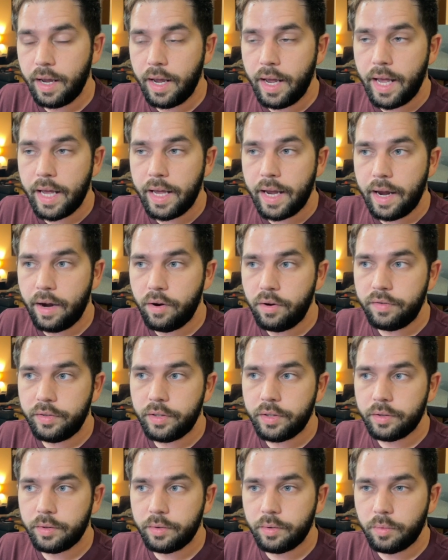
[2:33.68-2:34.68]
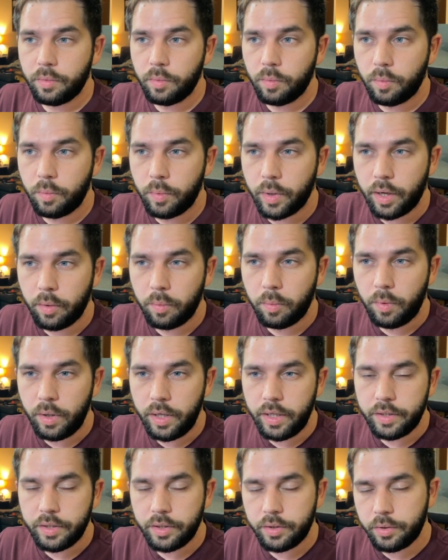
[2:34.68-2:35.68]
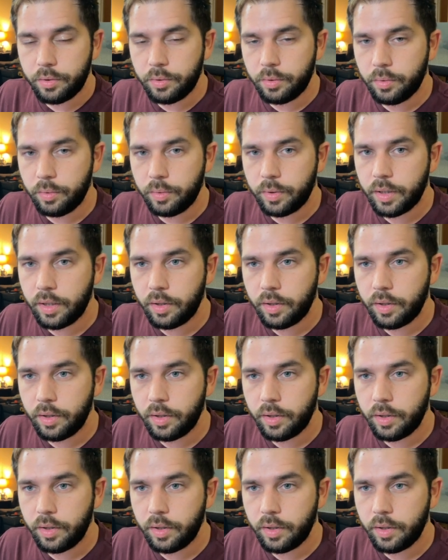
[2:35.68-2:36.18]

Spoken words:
However, what I wanted to do